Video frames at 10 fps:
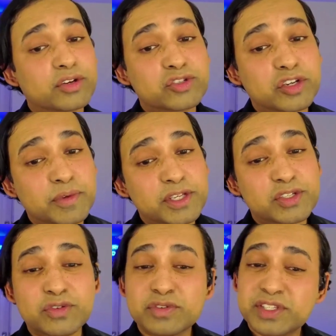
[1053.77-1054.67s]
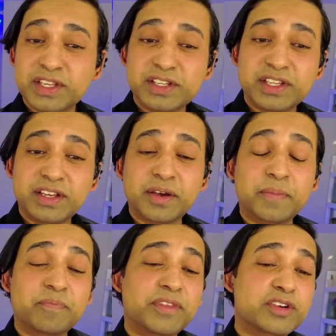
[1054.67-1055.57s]
There are other treatments too. See,
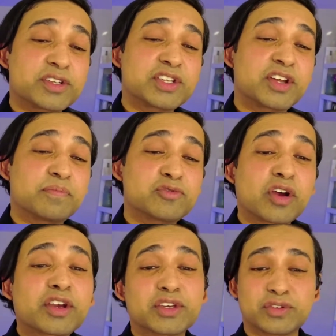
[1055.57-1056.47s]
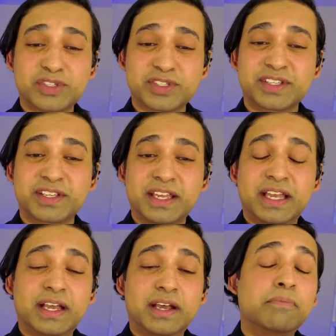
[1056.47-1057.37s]
there's some drug
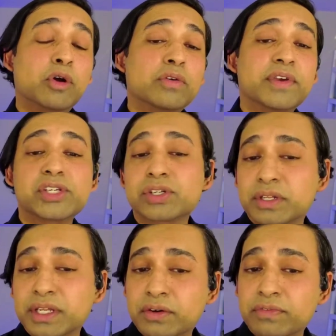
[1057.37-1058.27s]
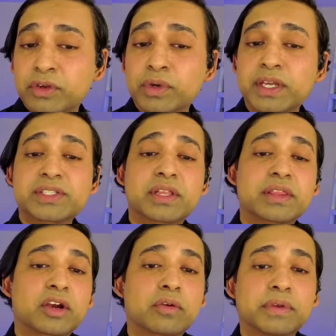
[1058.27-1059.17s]
use. Motivational interviewing
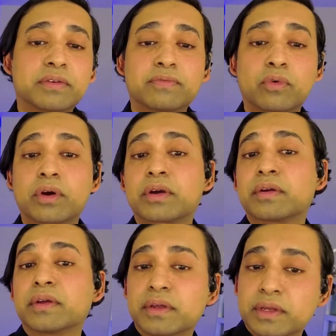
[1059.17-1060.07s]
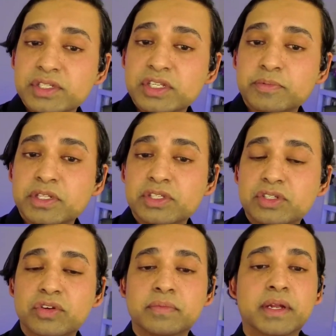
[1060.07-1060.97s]
is the therapy for
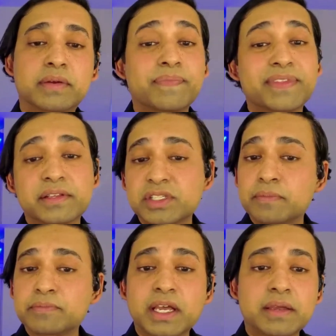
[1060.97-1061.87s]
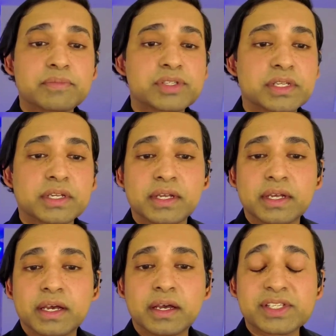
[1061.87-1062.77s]
substance treatment. And
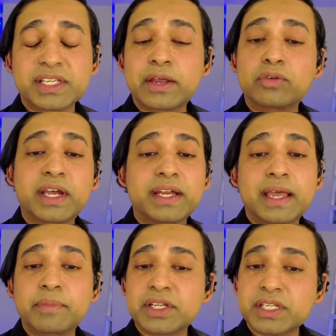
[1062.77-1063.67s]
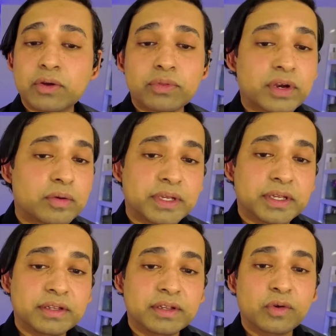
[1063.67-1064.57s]
sometimes psychodynamic
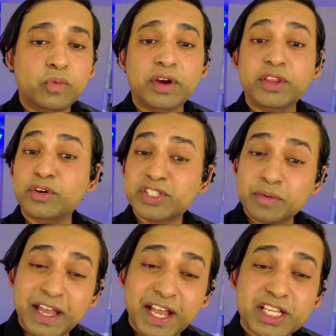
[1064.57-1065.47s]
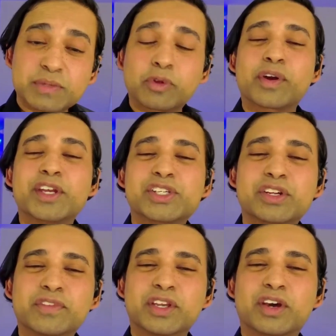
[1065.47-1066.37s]
psychotherapy, where there is some
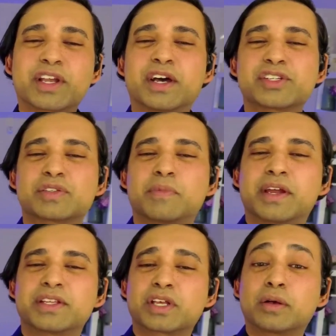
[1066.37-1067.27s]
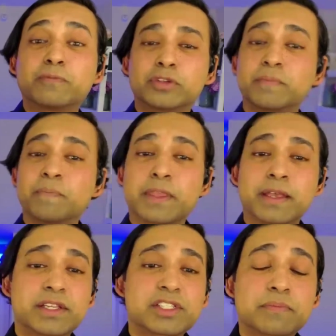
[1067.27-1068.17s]
exploration of the unconscious mind, is
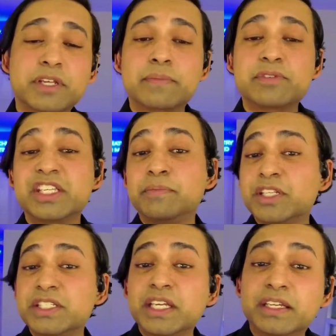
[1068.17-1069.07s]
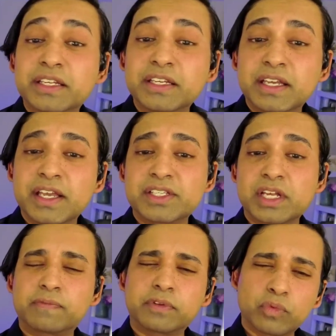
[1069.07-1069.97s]
helpful. Sometimes CBT
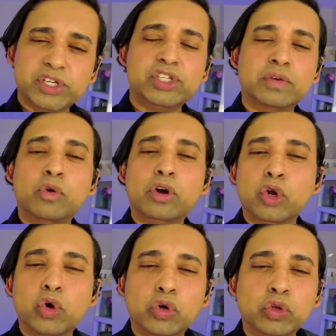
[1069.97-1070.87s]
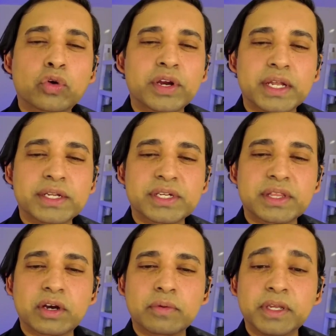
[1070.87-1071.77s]
is helpful, which is a more
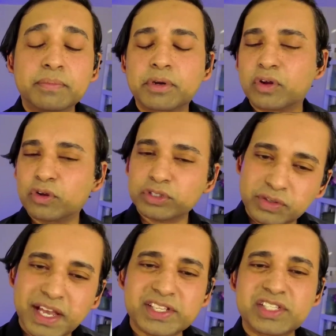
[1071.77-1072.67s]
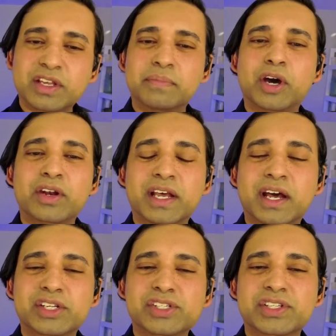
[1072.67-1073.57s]
goal-oriented therapy, but also has some
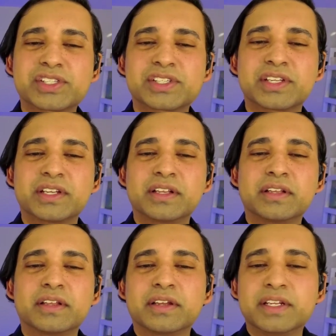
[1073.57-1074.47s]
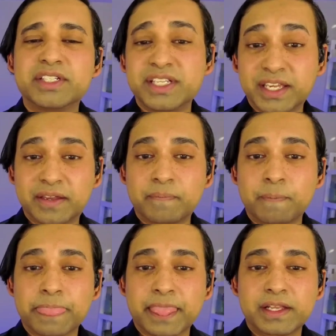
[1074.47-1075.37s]
unconscious
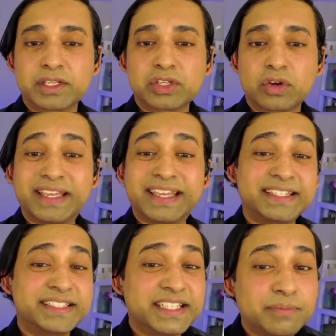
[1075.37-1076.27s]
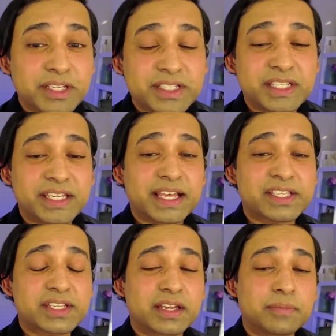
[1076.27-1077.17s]
digging. So in
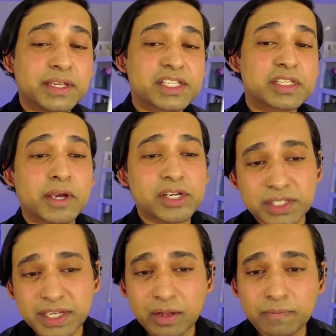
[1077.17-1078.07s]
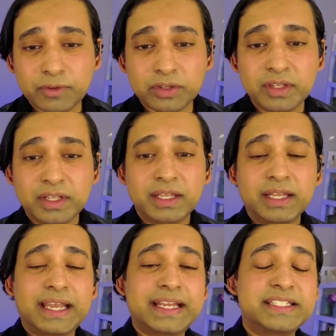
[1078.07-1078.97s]
DBT, that's going to be especially
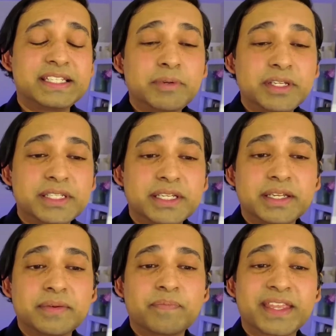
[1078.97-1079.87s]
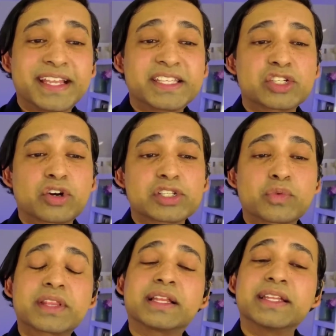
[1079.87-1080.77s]
helpful. And DBT, it
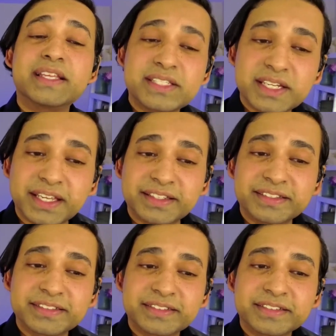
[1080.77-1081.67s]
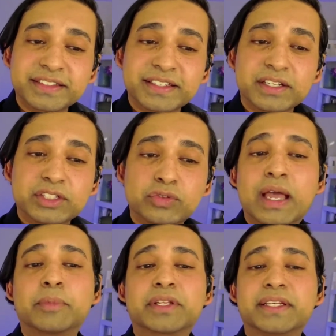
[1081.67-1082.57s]
starts with listening
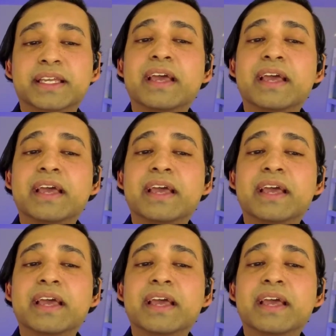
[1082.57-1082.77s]
to